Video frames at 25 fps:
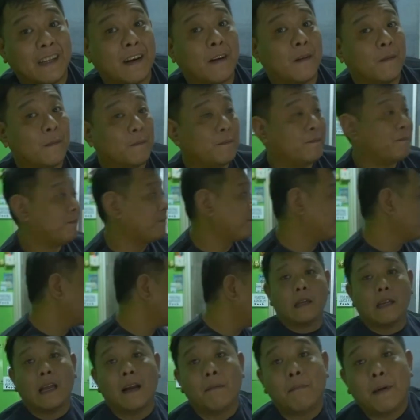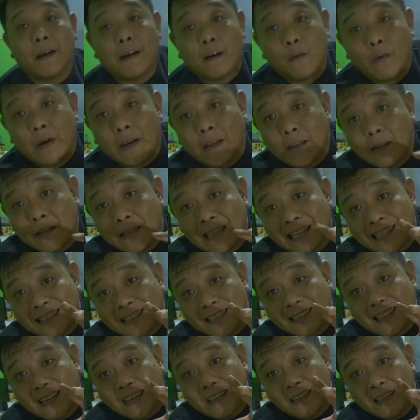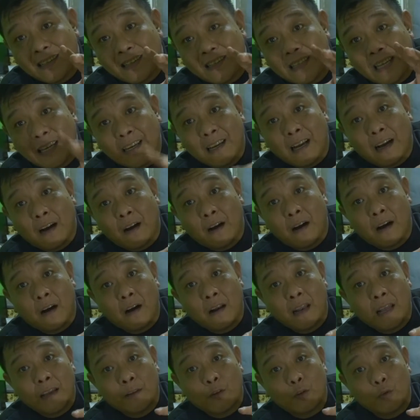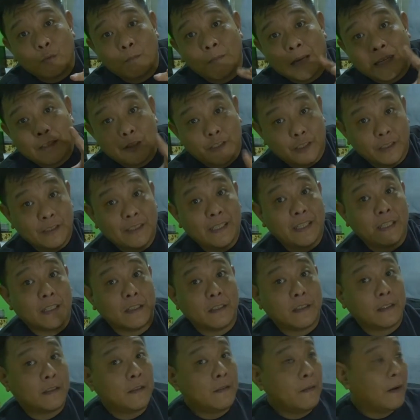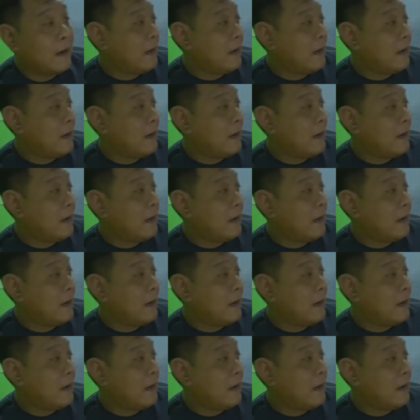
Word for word: now. Yeah, by the way, there's another thing I like to mention here.